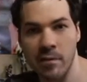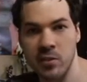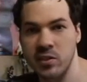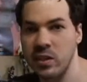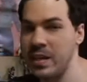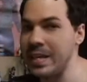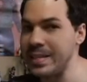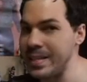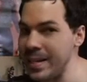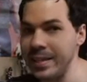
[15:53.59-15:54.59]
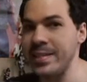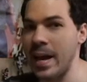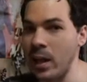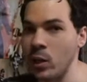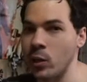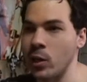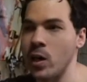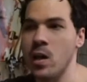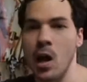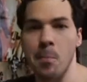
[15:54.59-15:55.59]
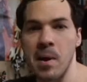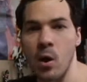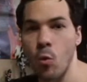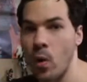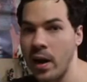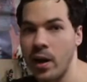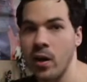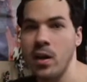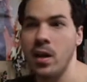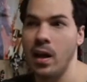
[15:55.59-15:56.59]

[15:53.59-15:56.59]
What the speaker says: Obviously, he didn't tell her about where